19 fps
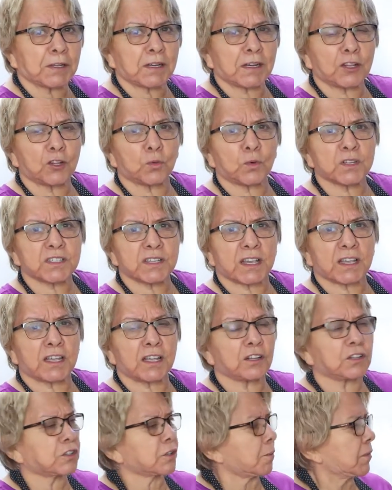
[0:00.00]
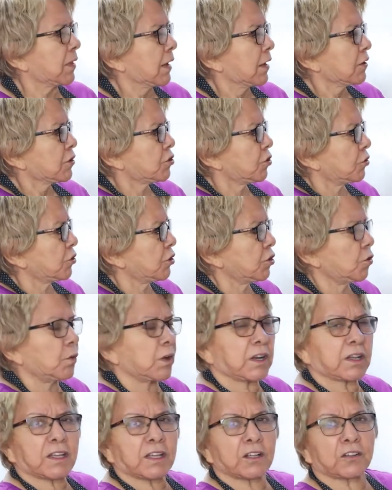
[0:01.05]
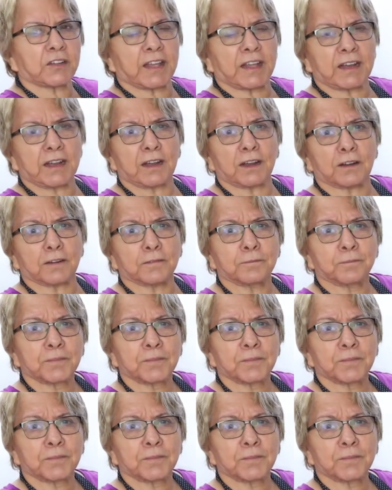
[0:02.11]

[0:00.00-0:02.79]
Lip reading: In other words, they killed them. So do you want to kill that hair?